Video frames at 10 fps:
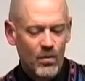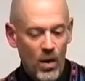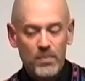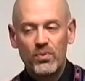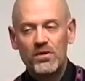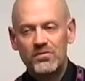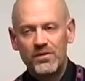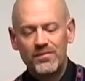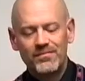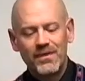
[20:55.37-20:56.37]
What
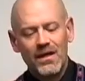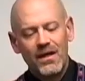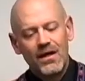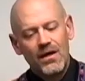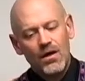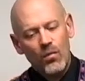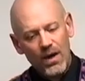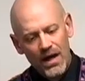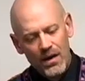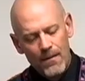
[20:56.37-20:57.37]
priesthood?
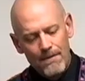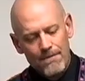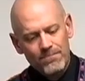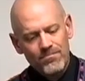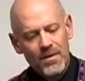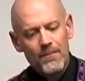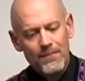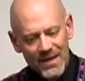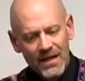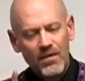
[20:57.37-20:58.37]
Well,
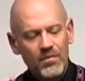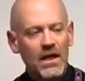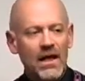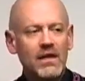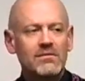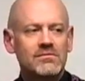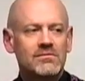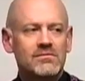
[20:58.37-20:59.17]
minimally,